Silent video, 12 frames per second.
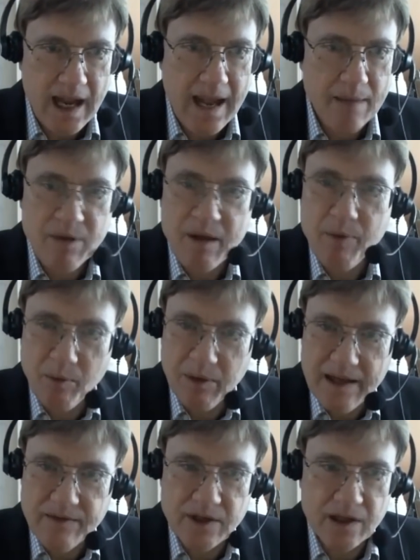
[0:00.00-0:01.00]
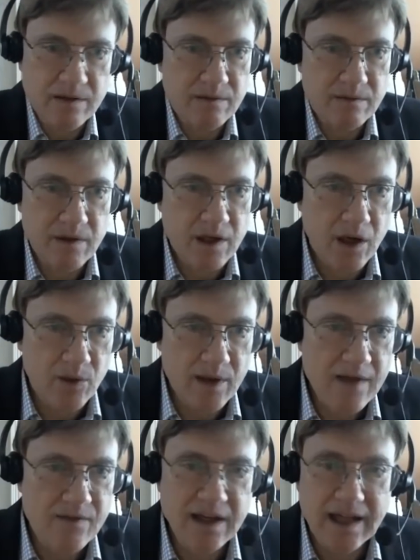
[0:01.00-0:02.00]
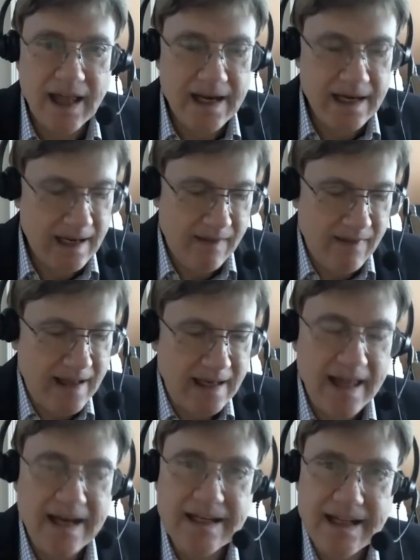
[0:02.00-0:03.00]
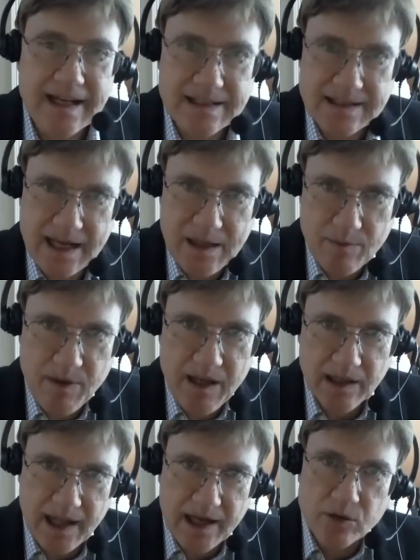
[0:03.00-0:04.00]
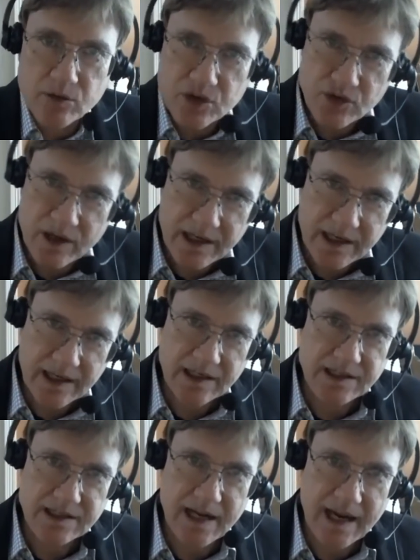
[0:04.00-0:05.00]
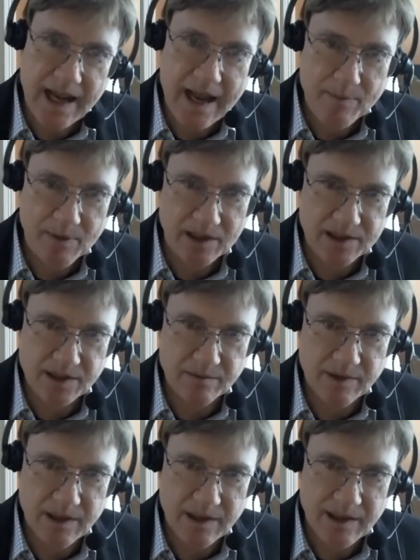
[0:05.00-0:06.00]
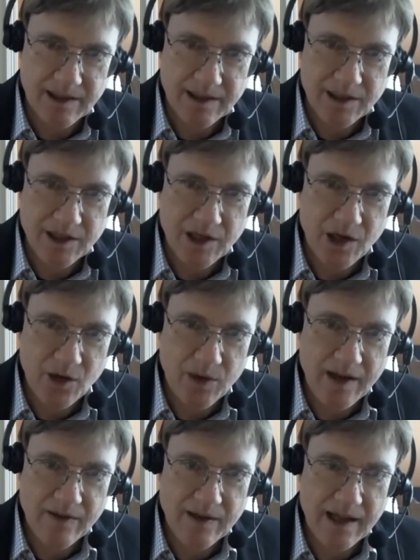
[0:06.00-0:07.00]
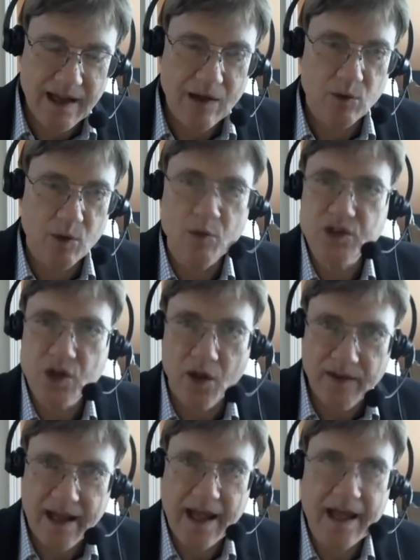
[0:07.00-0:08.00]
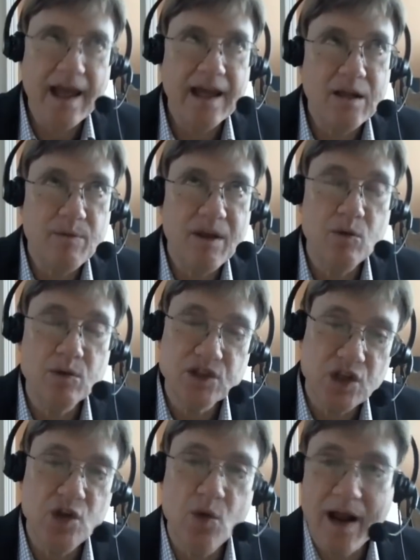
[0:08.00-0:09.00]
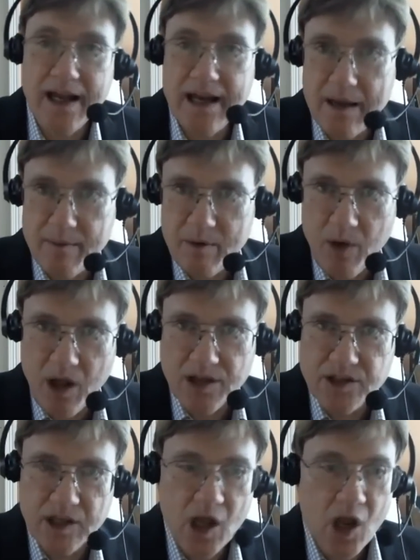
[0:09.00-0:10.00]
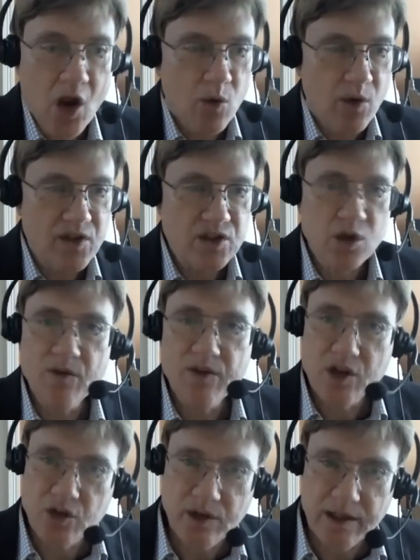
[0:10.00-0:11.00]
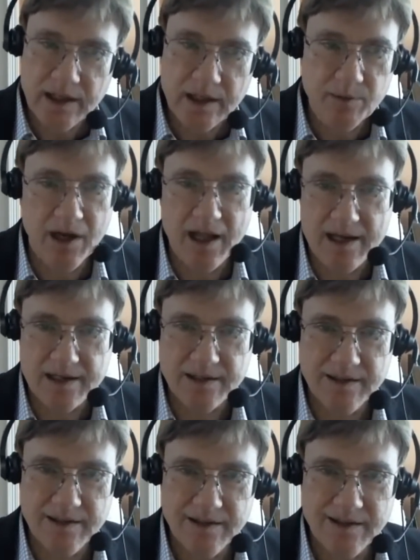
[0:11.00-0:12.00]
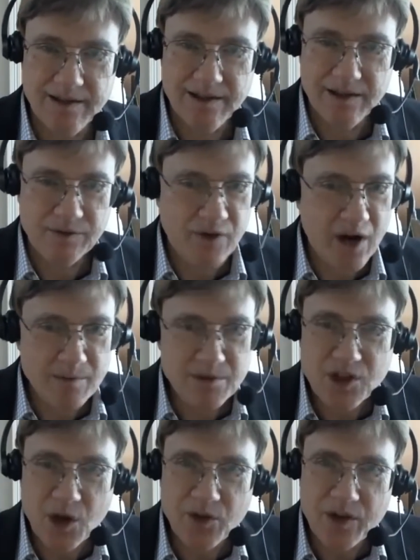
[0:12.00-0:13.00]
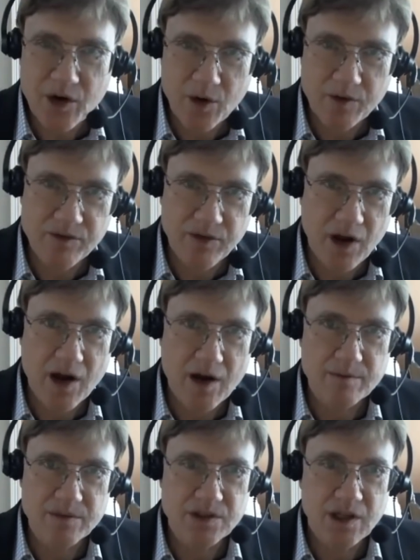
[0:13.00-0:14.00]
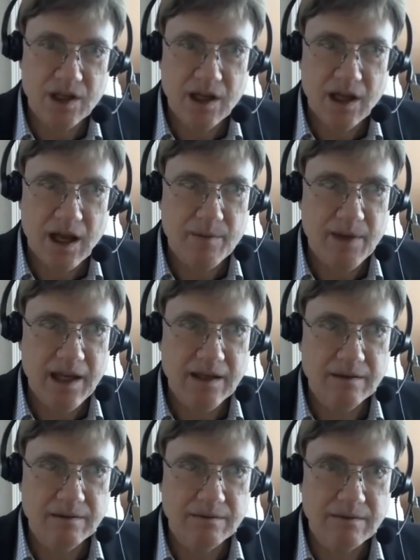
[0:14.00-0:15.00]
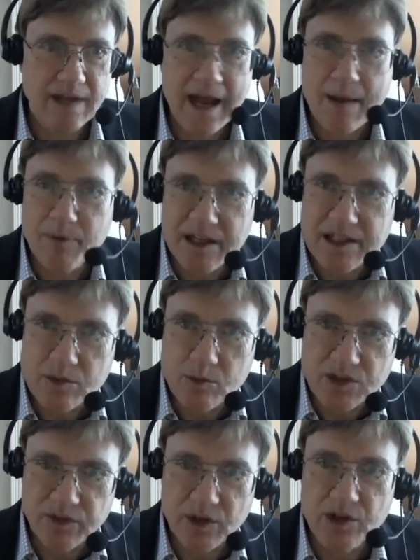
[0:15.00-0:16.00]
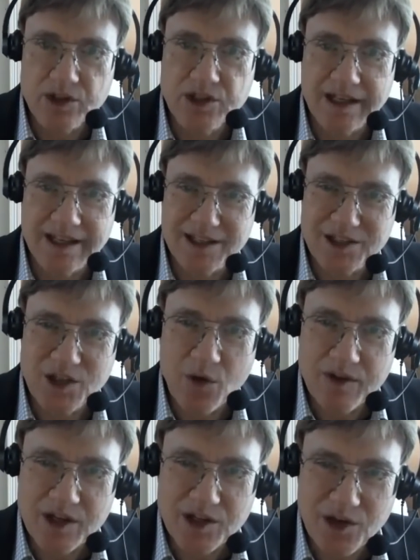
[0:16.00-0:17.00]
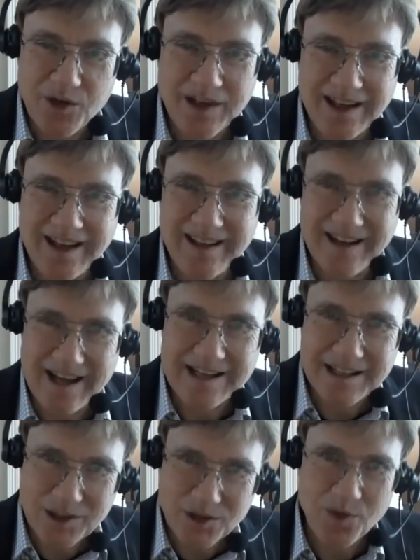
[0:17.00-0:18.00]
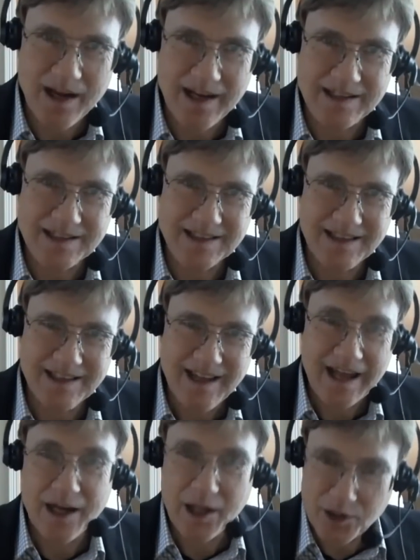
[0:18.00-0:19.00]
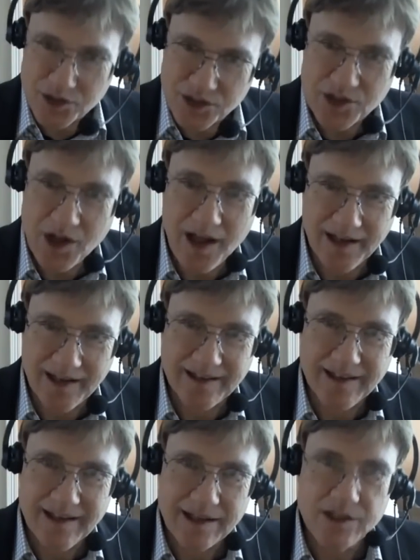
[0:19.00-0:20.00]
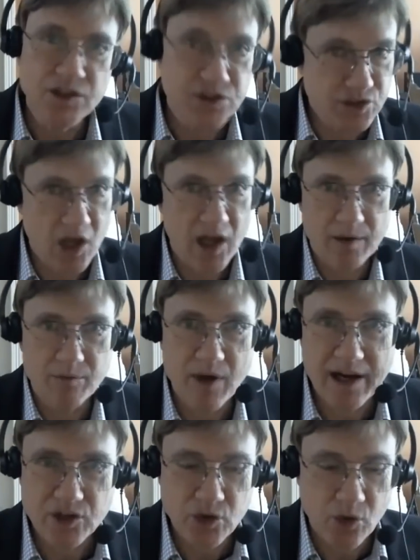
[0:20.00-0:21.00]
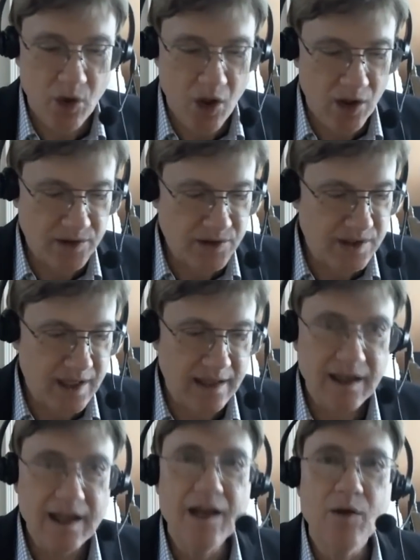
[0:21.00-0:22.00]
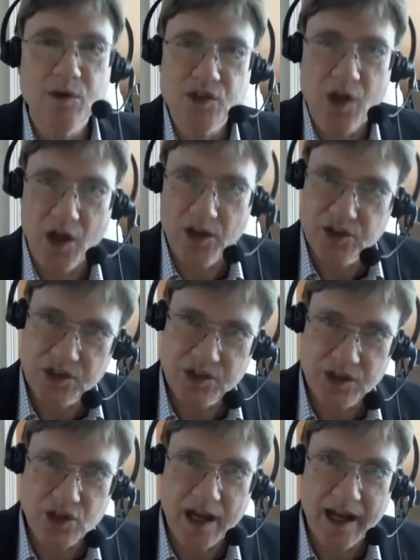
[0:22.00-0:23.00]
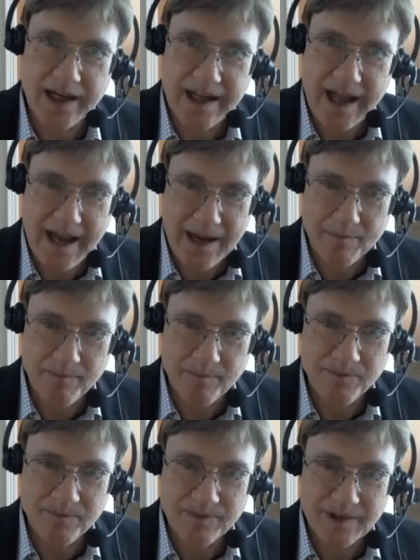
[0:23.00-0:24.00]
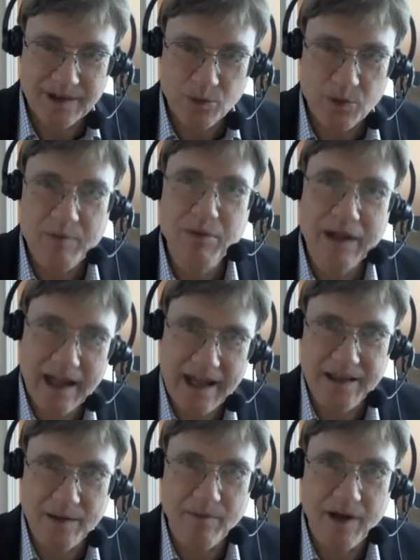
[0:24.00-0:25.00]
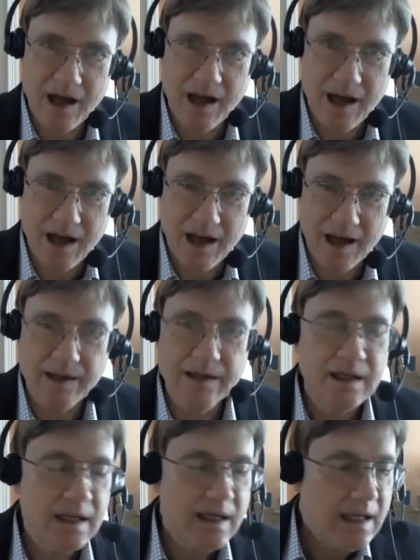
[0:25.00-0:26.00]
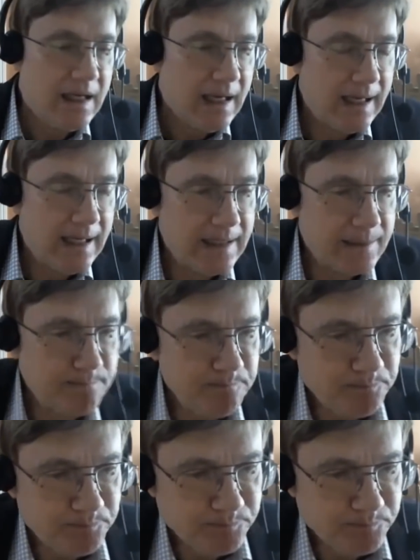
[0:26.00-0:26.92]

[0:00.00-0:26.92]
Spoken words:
And people believed it. You know, even Lenin, and then Lenin did his NEP. Lenin retreated into state capitalism, you know, in what was called the NEP was the new economic policy, where the Soviet Union liberalized. The farmers owned their own farms. I mean, capitalism was flourishing in the Soviet Union in the 1920s and under Stalin, until Stalin brought it to a halt and said it was all just a giant game. We played them, ha ha.